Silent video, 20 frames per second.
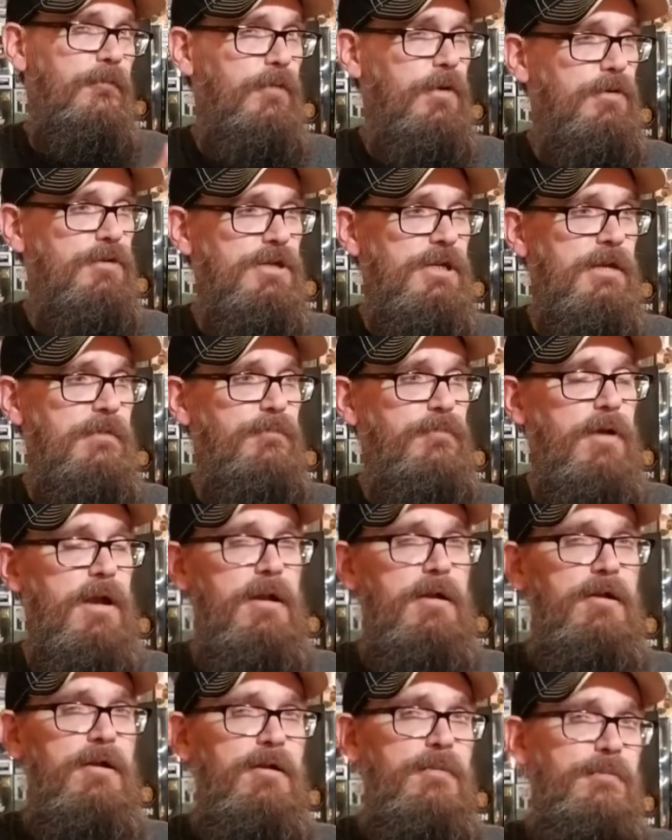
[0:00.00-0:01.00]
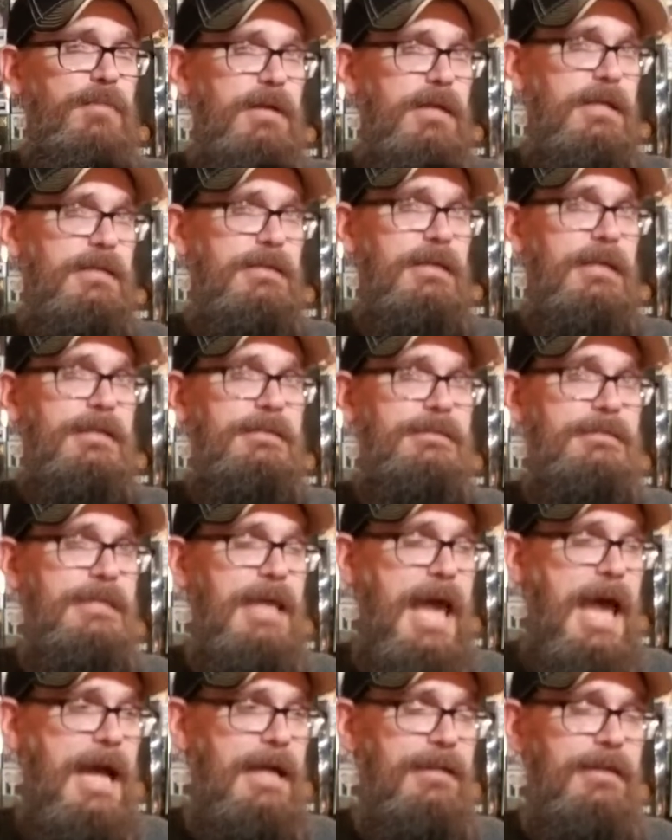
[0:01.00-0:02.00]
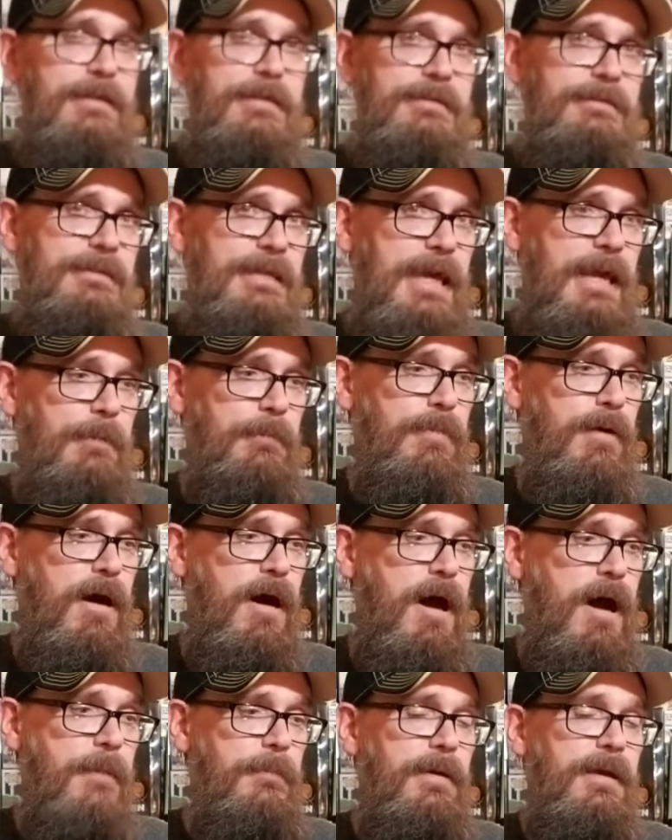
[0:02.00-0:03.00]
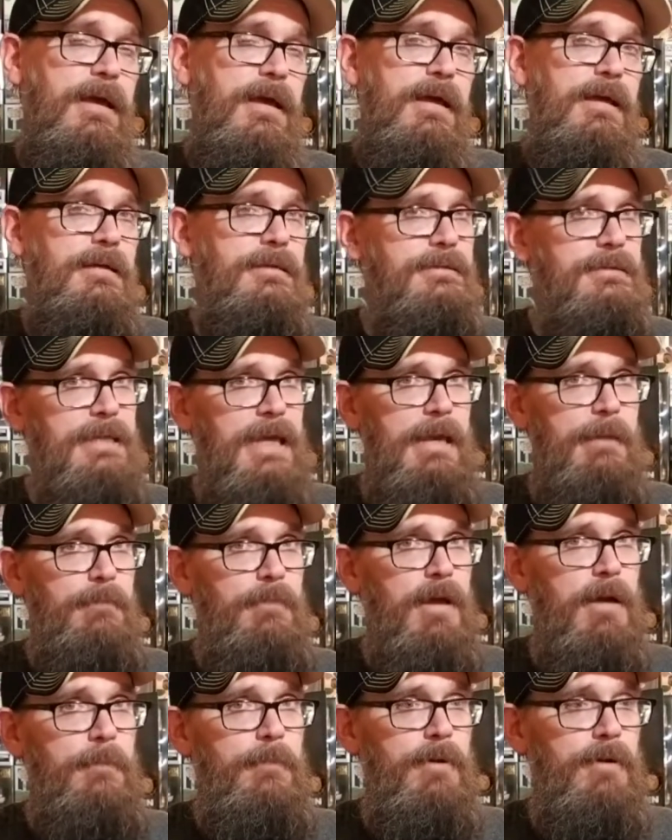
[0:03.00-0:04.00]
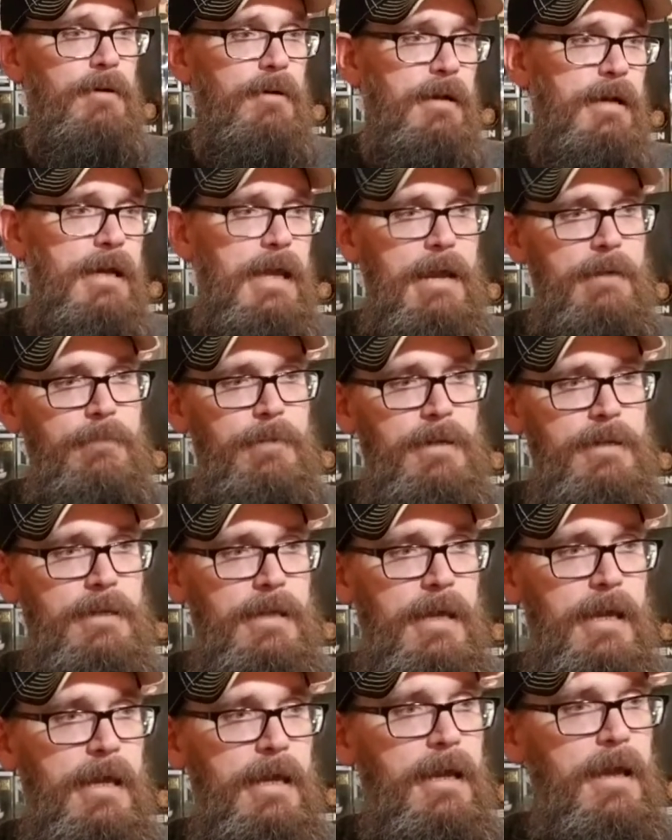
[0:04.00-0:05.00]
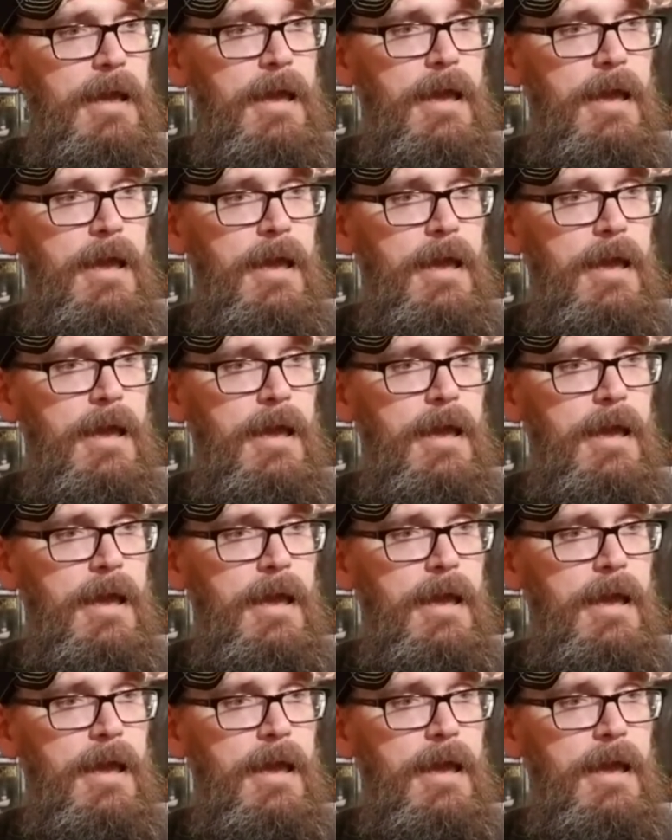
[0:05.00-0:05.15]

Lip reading: Fugitive Predator, but it's exactly the same pop, same number and everything.